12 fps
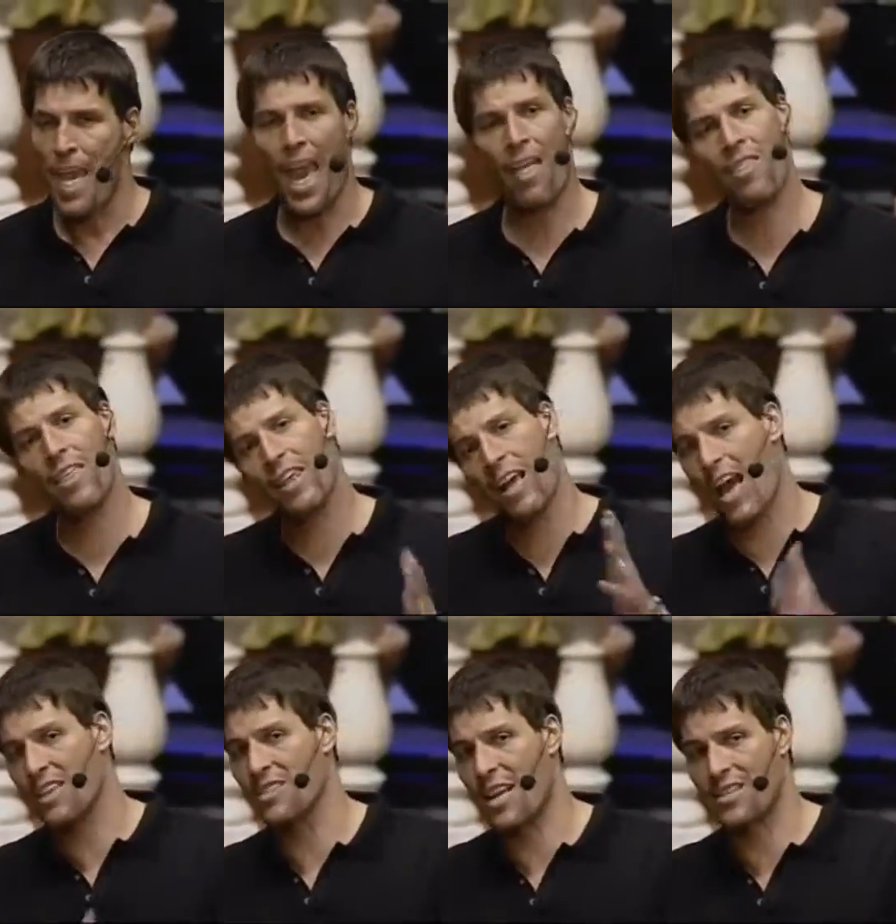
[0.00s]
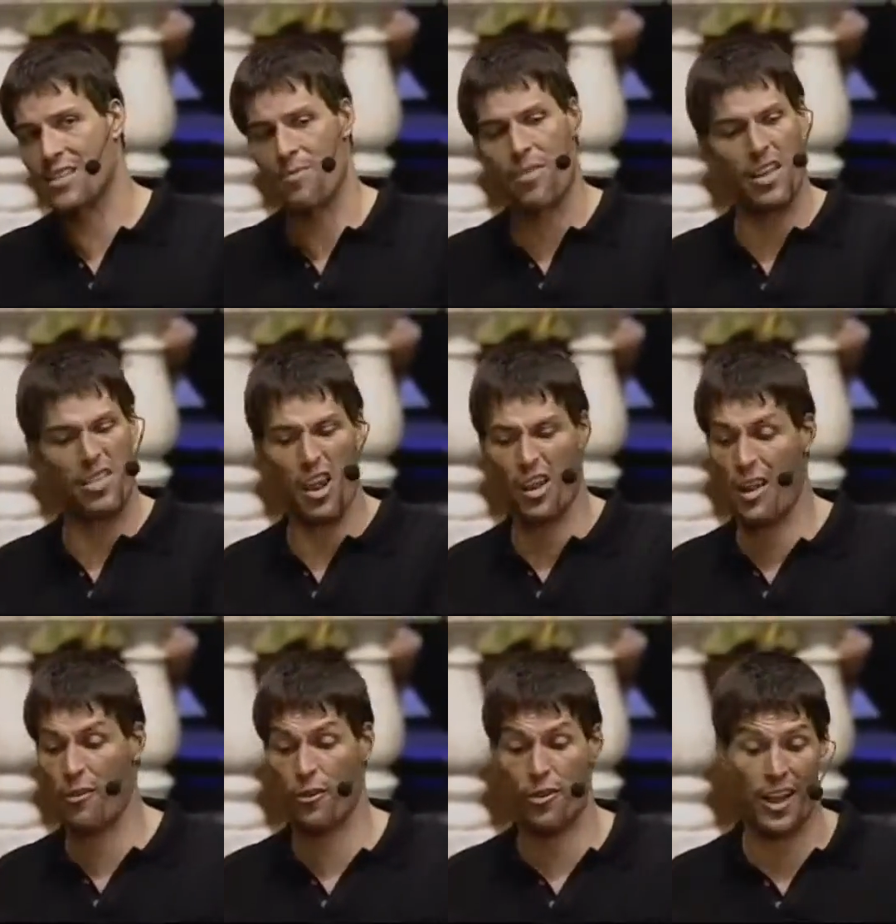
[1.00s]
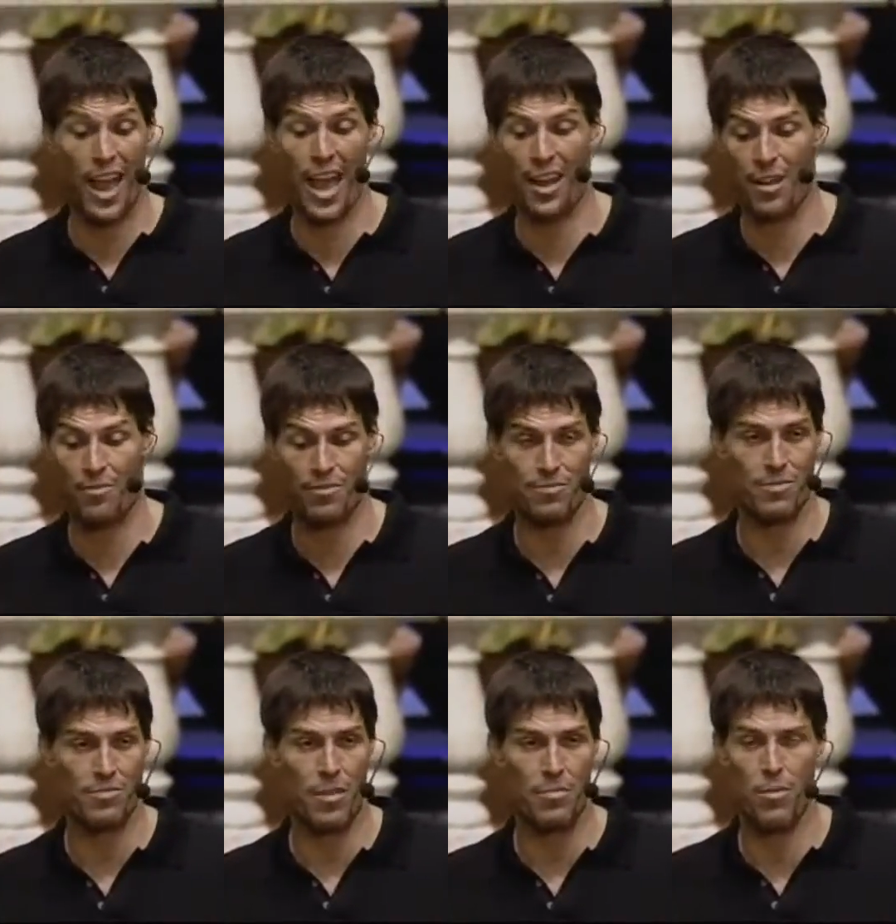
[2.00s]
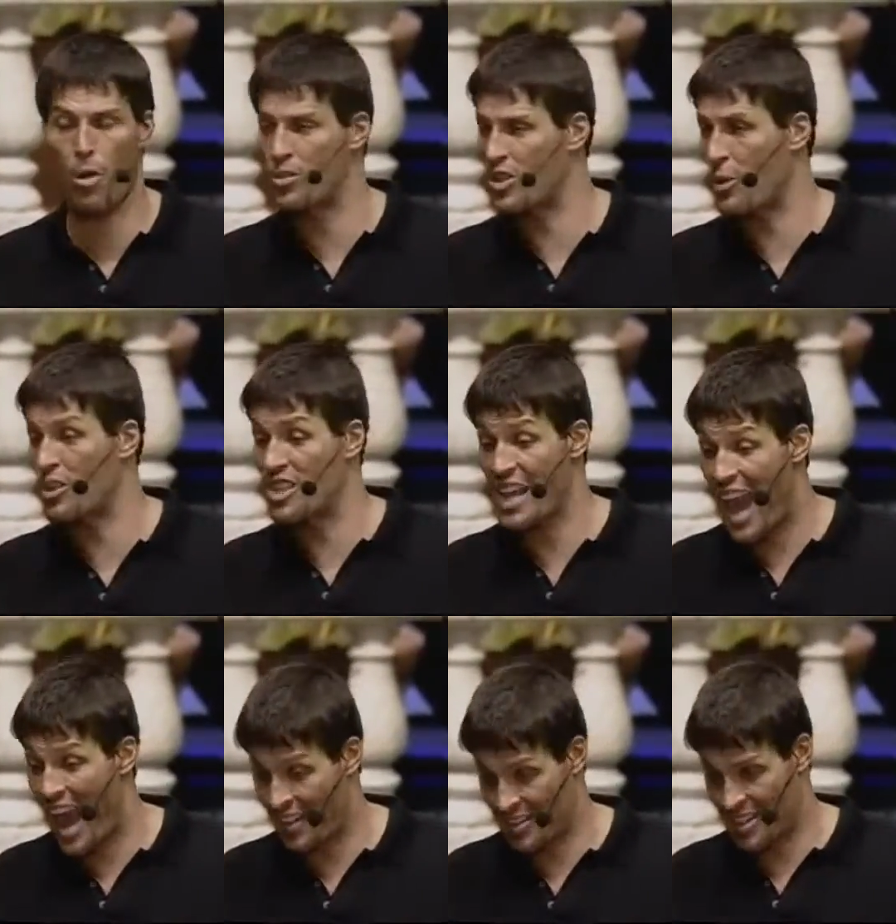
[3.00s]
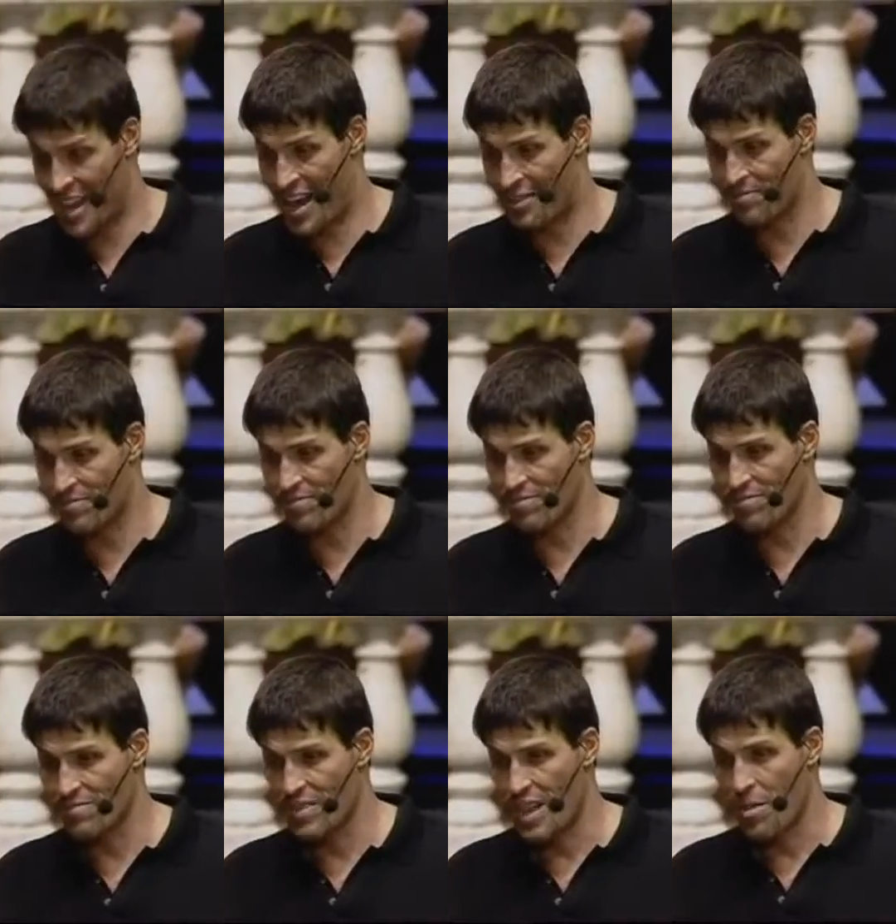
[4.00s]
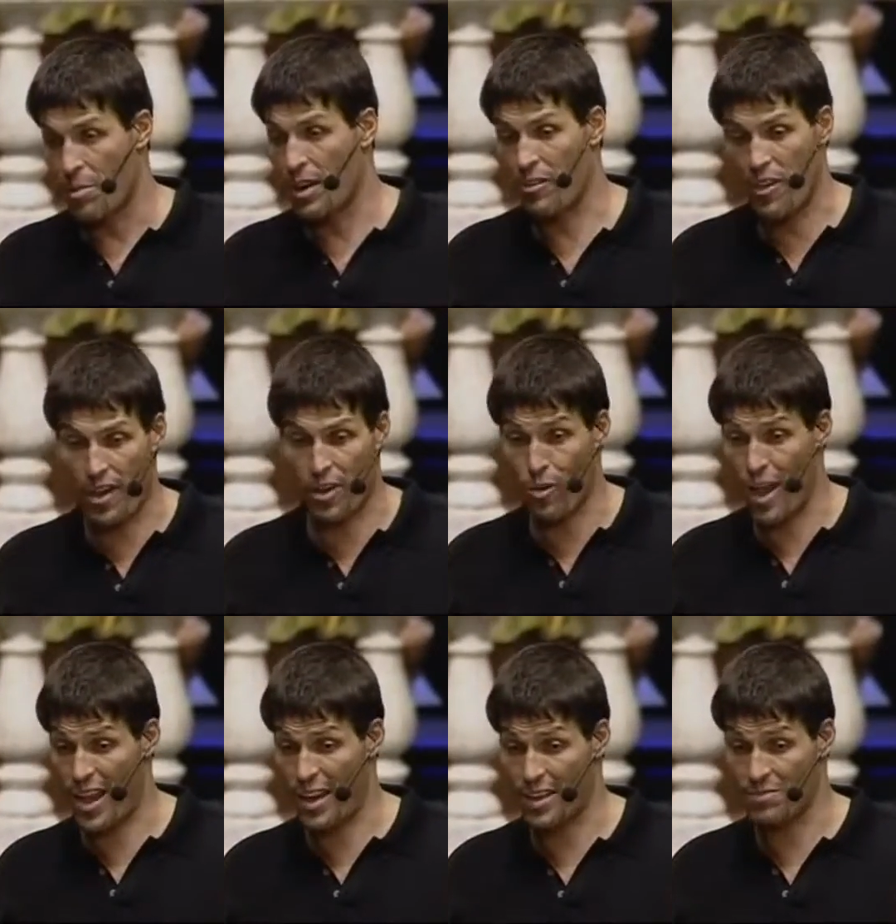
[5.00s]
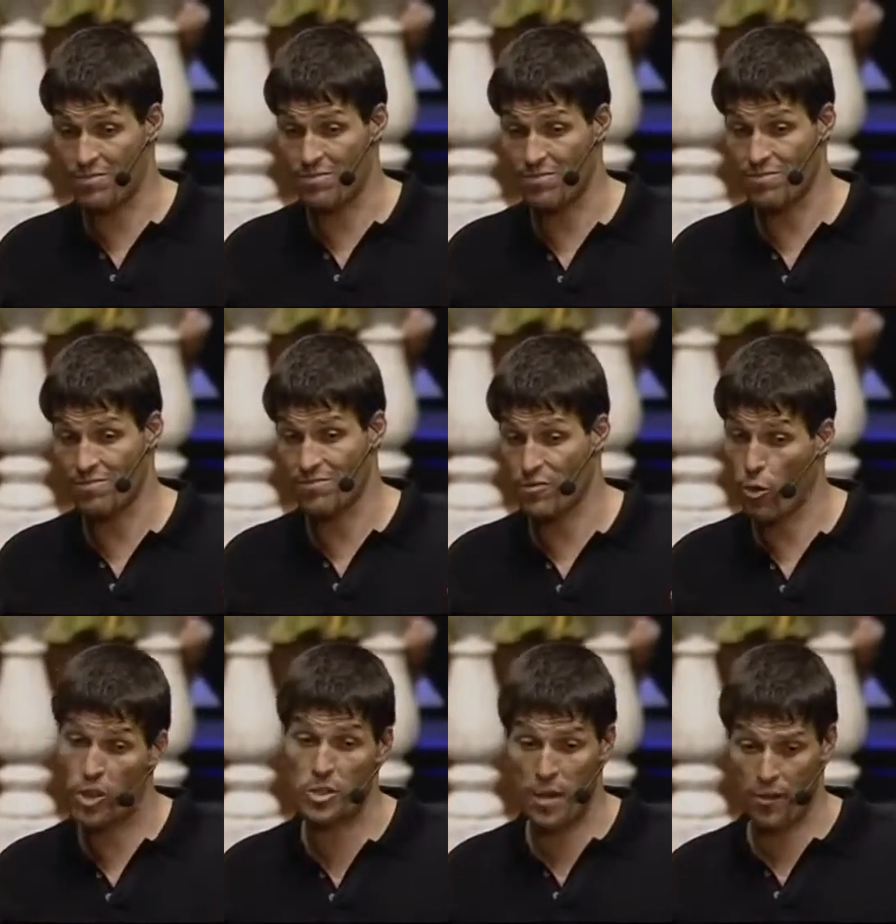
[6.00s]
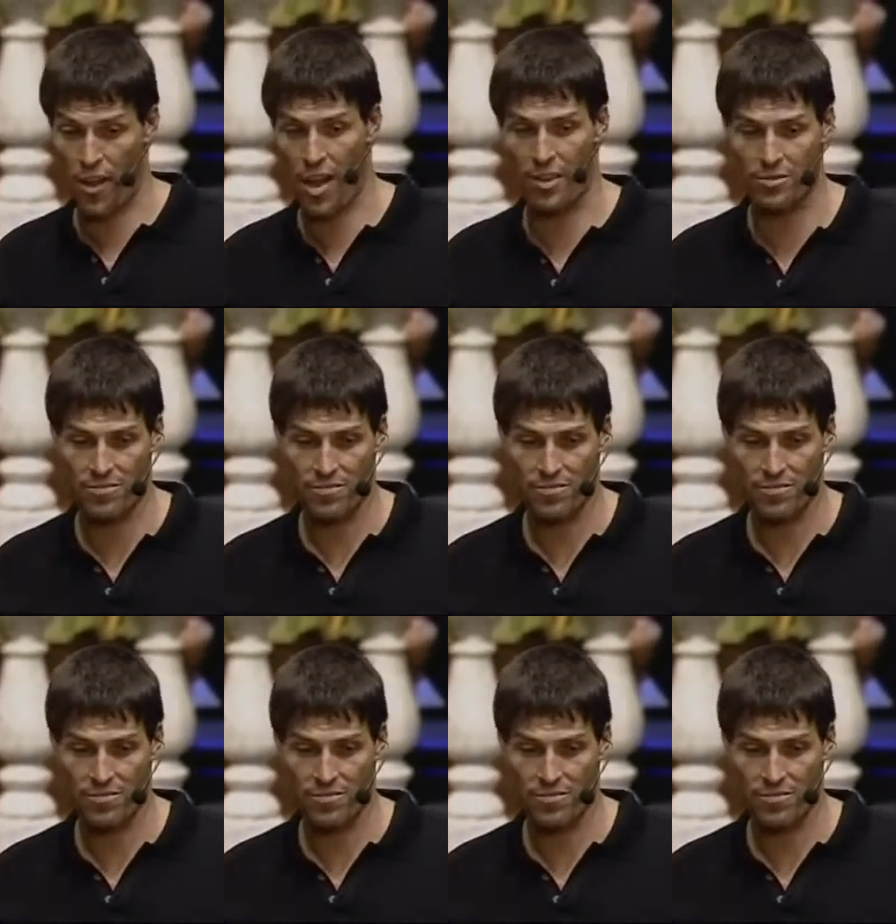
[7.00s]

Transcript: And then the guy said something that I'll never forget, and in moments I wished he hadn't said. But he found a way to force my father.